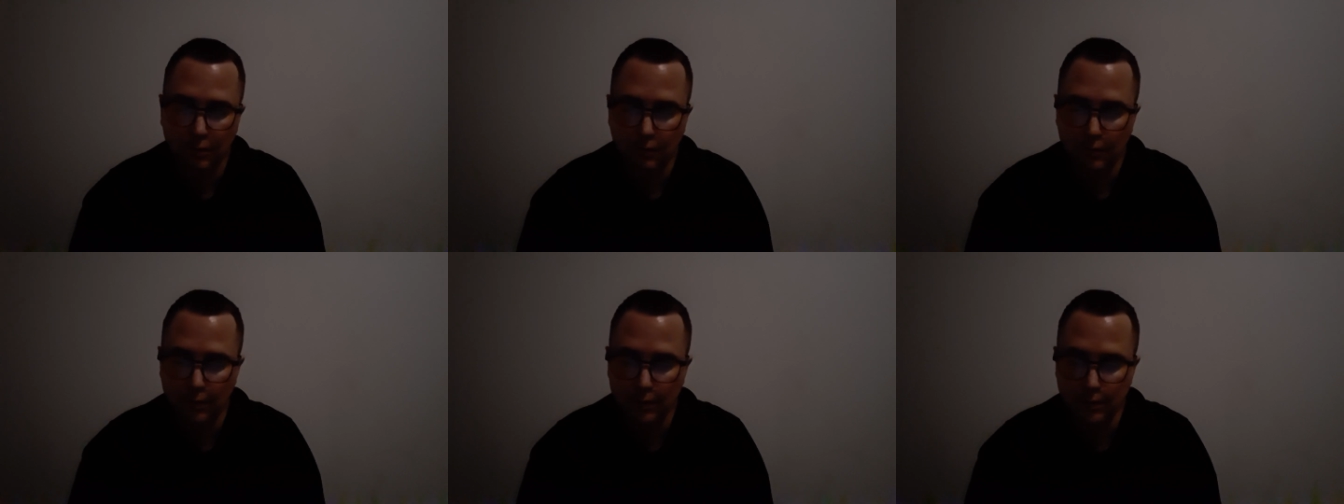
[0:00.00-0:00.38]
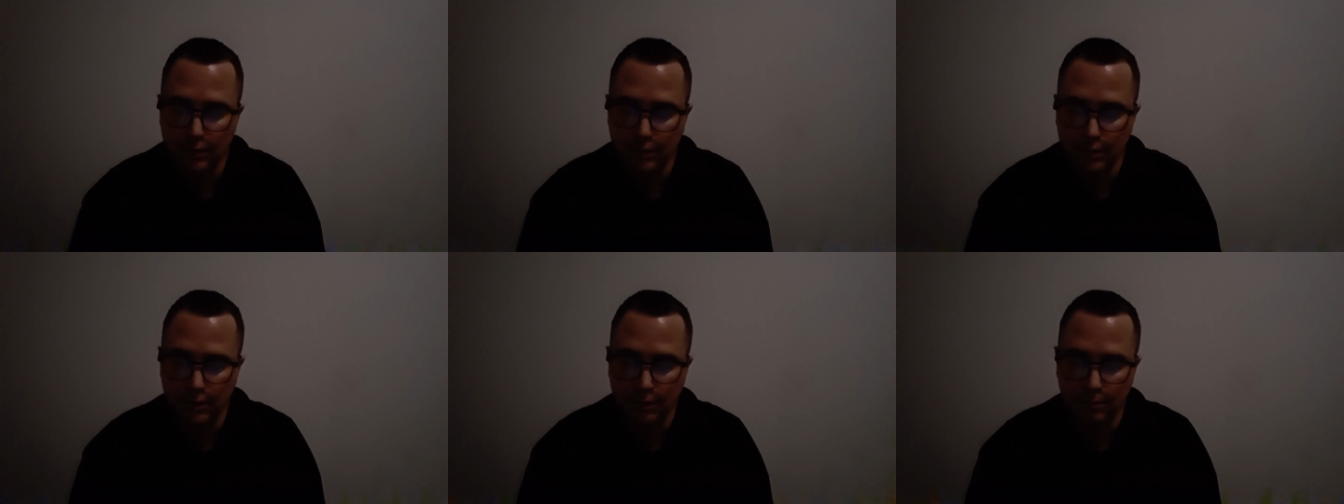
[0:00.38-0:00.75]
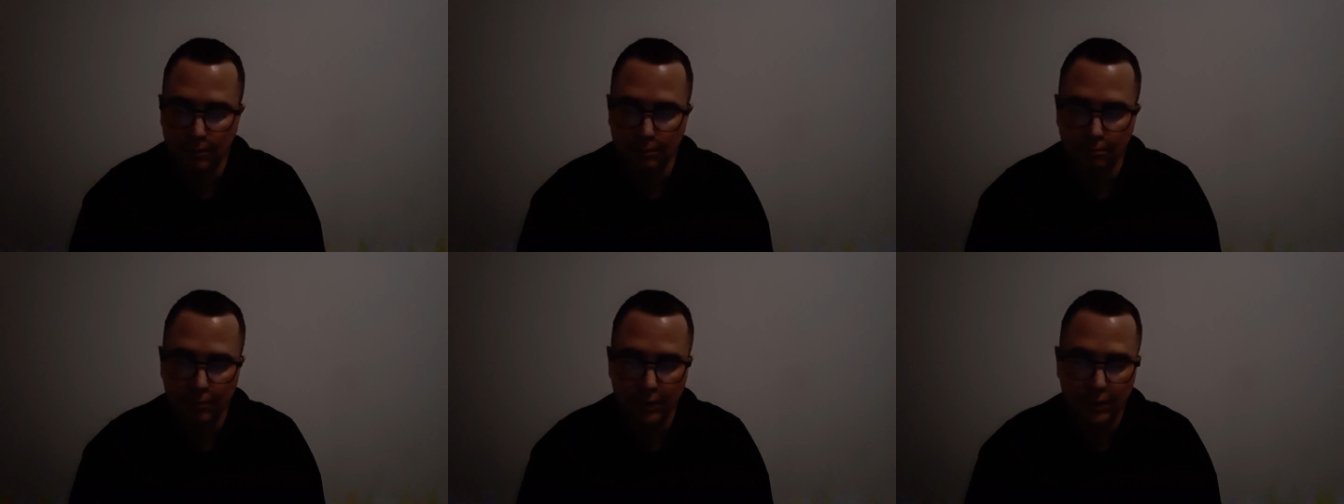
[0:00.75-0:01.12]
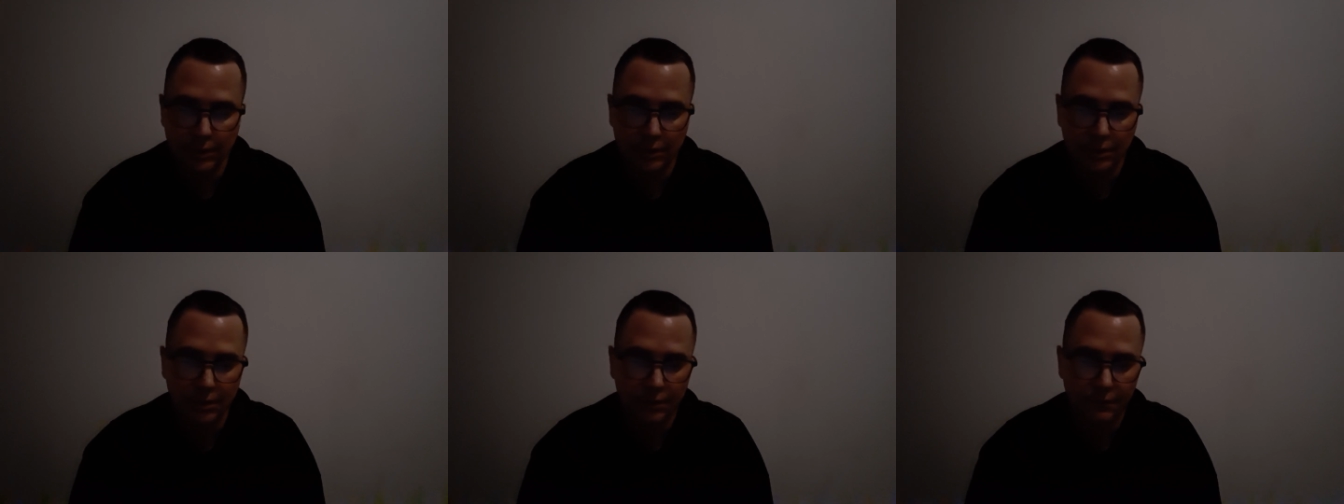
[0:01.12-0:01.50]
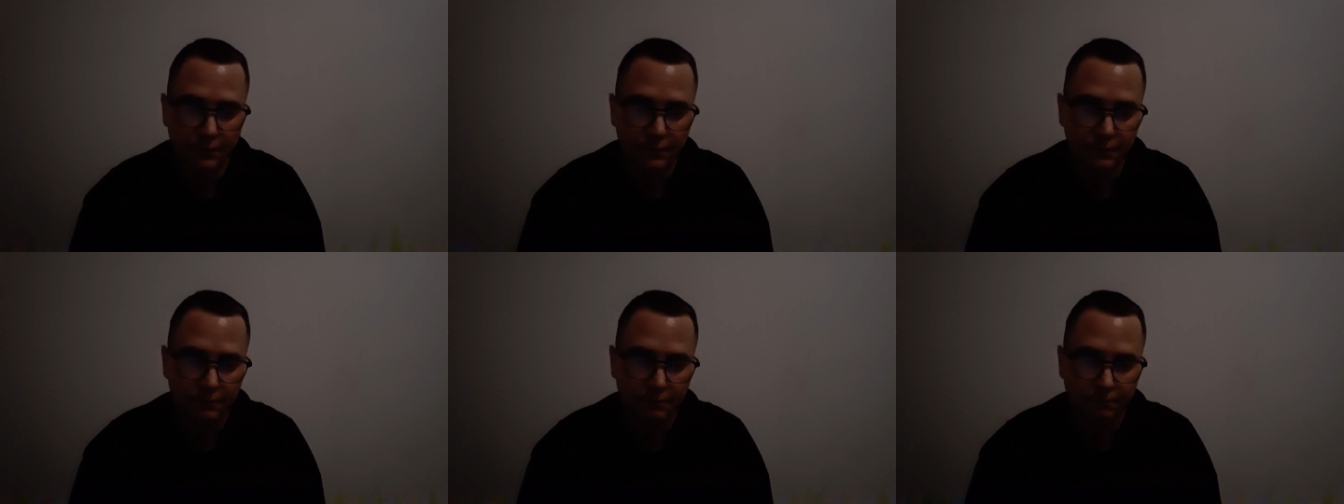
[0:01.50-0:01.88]
Watching something positive.
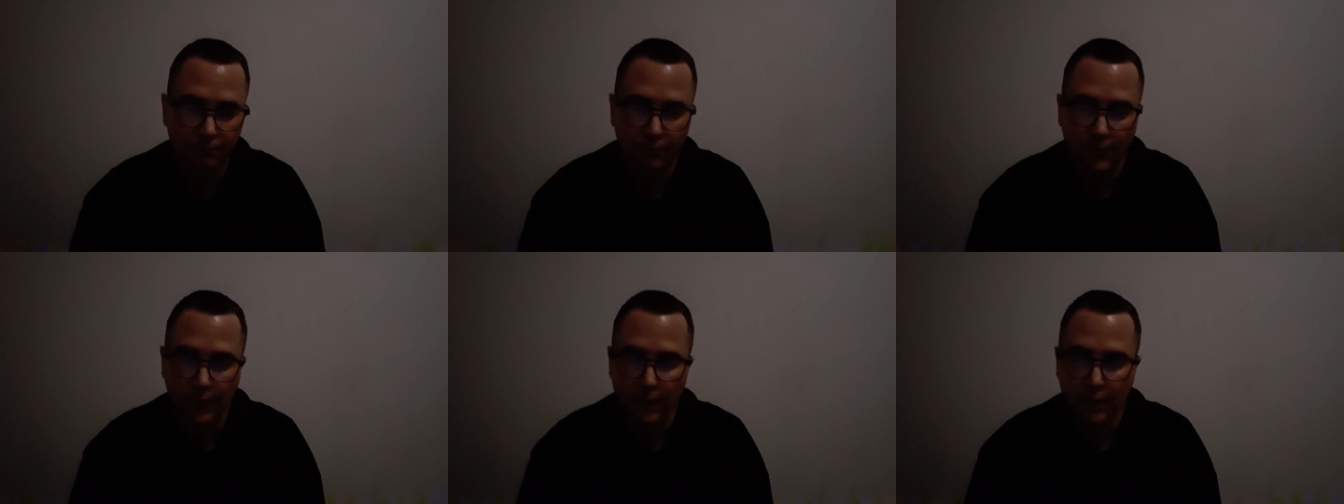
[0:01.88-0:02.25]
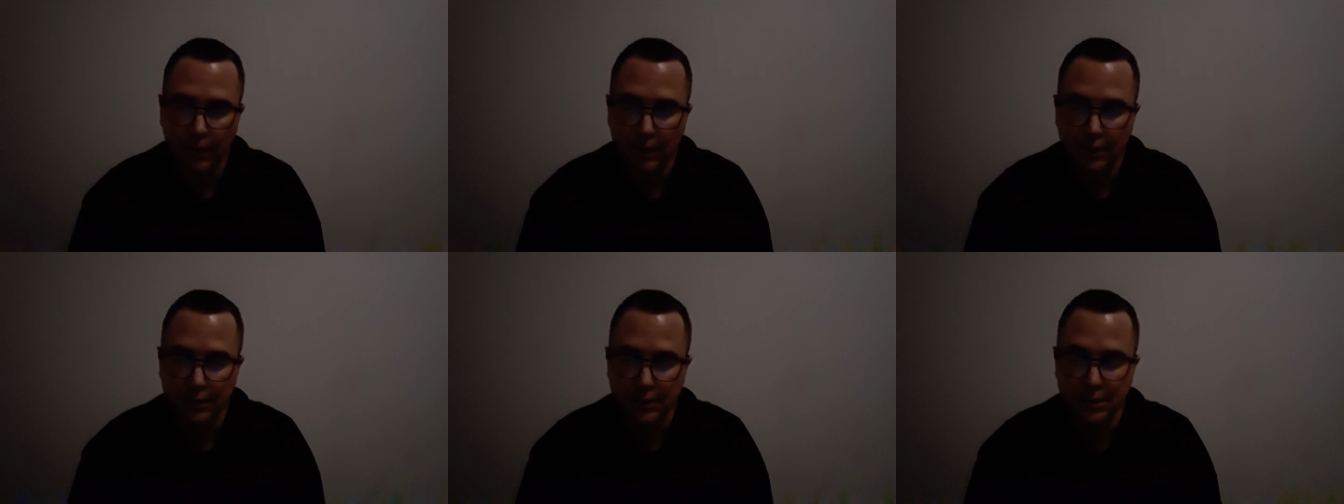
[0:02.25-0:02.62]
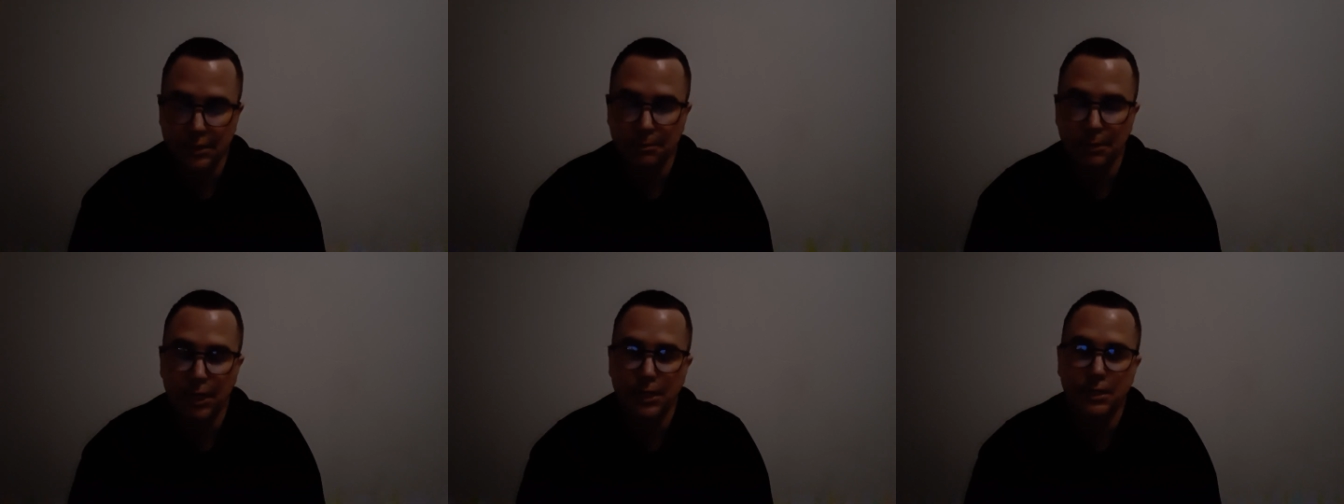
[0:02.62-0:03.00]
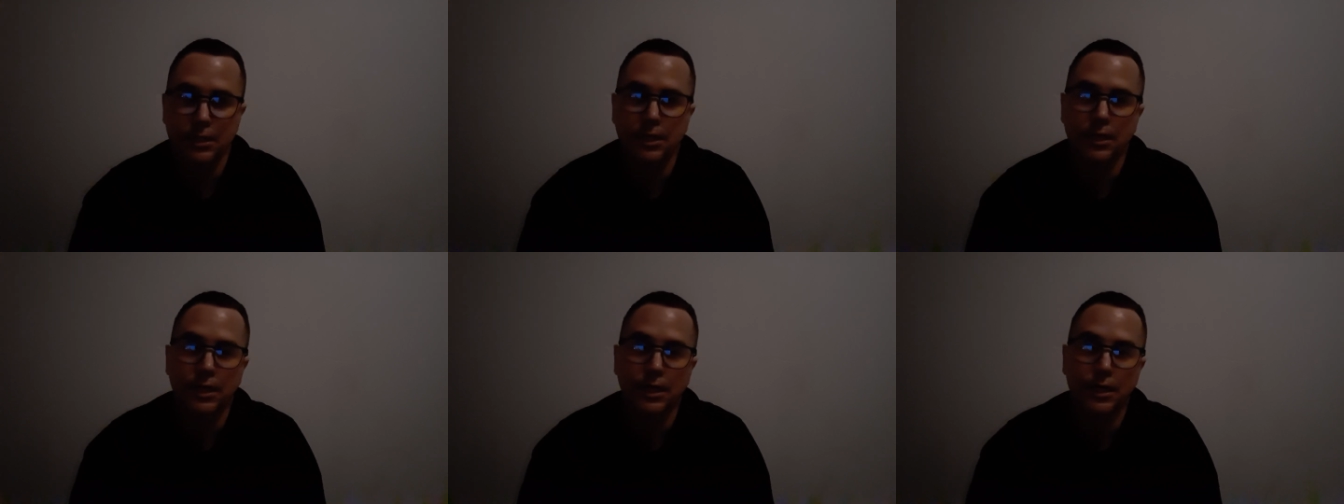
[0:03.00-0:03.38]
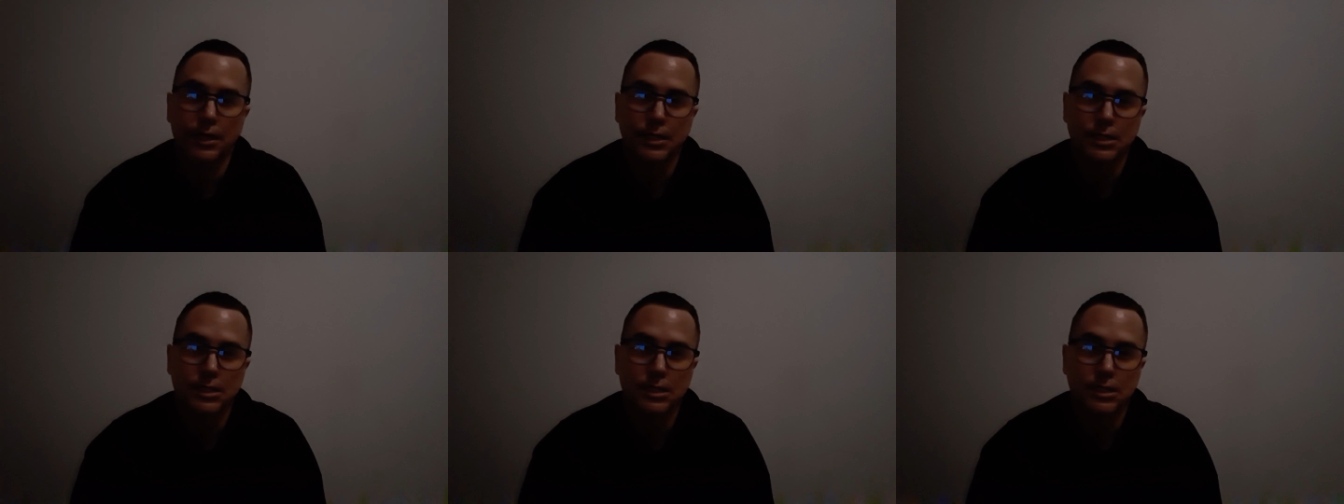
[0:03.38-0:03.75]
Just imagine it
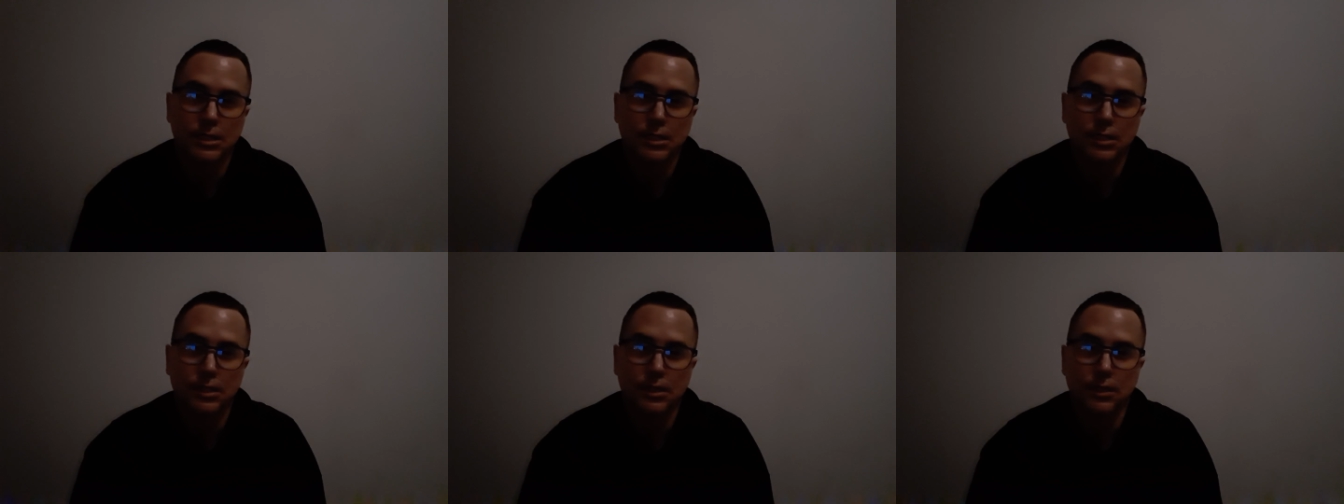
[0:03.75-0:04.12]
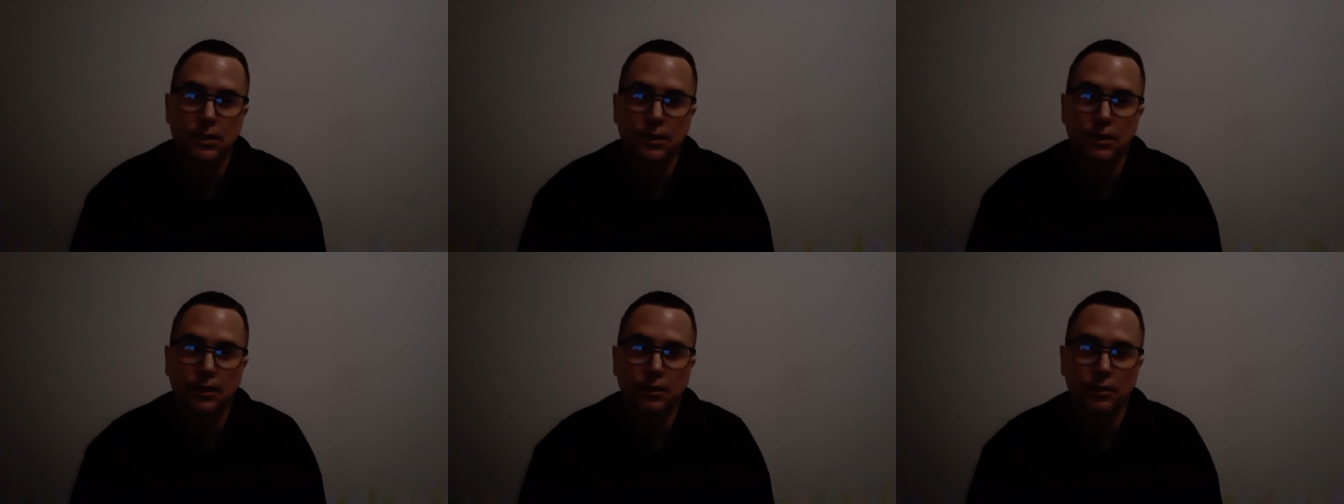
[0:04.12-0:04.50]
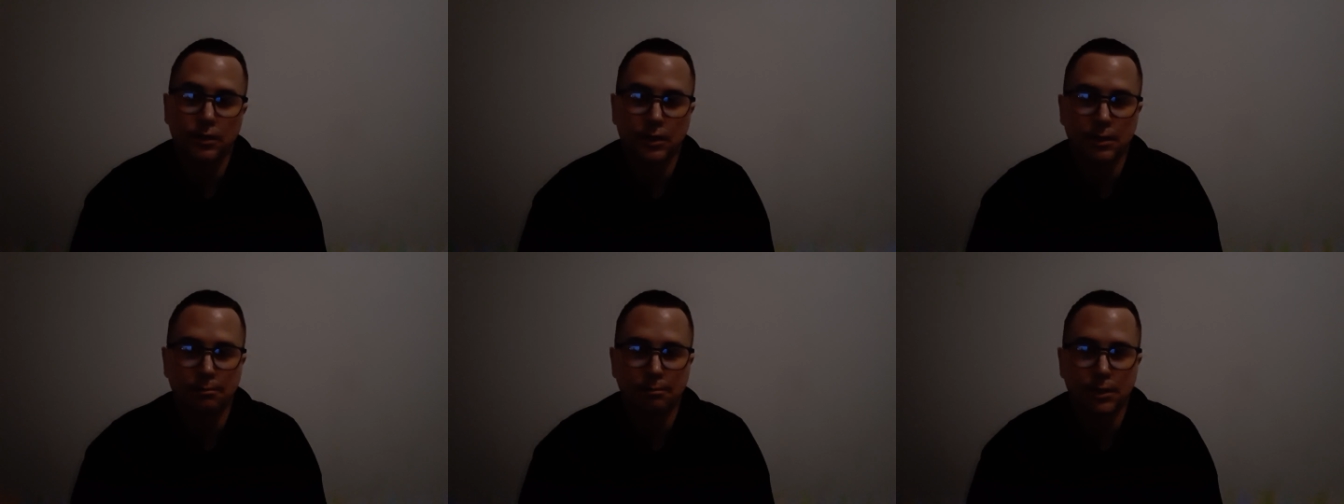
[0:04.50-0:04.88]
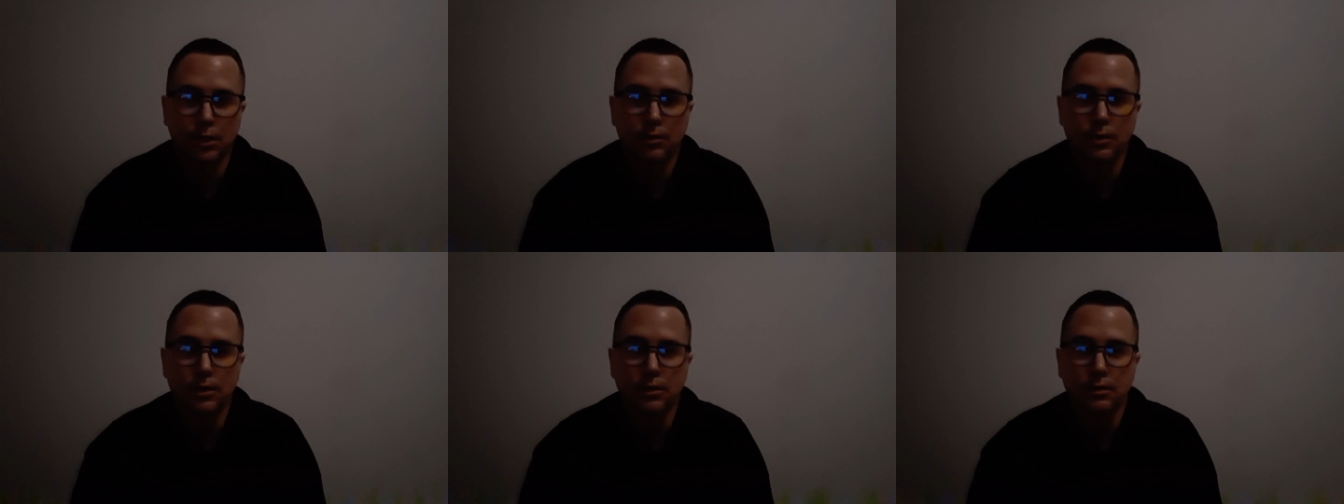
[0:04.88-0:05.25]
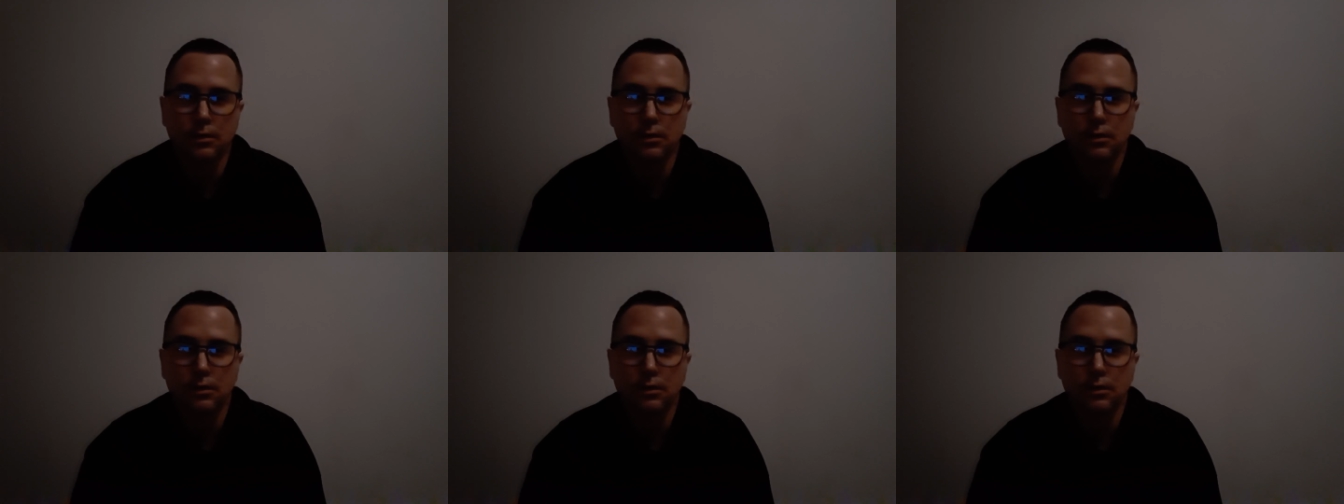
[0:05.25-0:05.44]
as your computer.